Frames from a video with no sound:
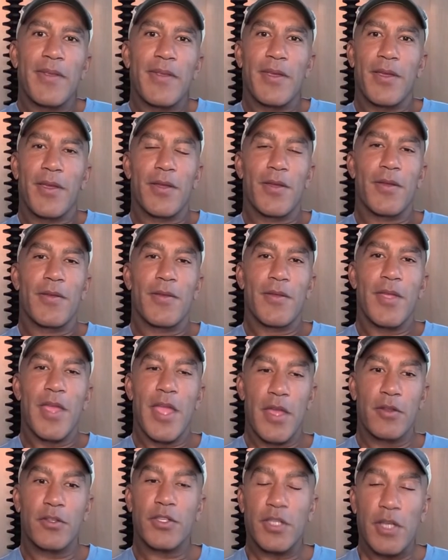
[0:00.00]
but
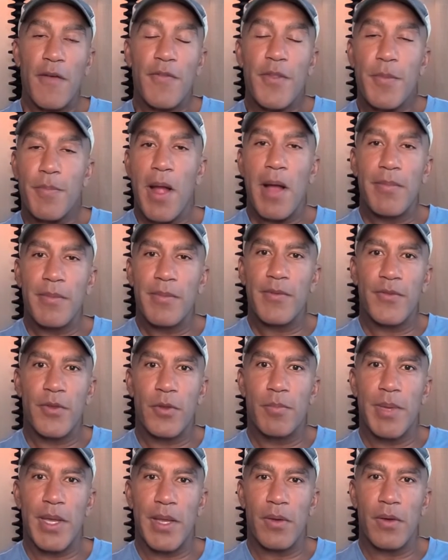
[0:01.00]
it'll solve the problem of
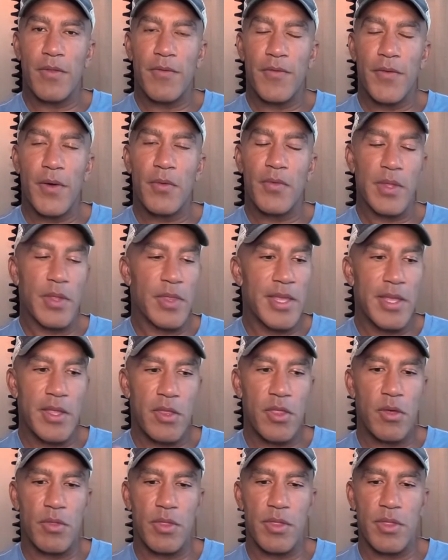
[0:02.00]
you being on the phone.
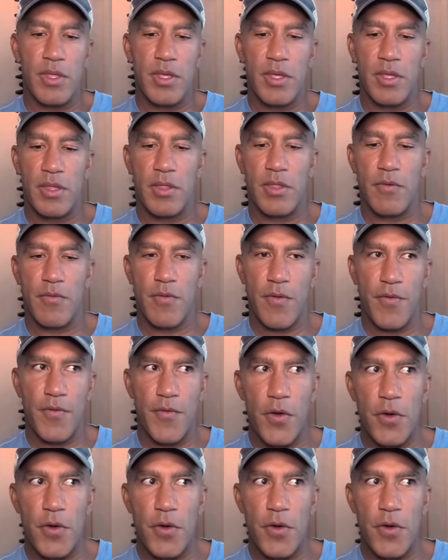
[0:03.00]
The, the, the, the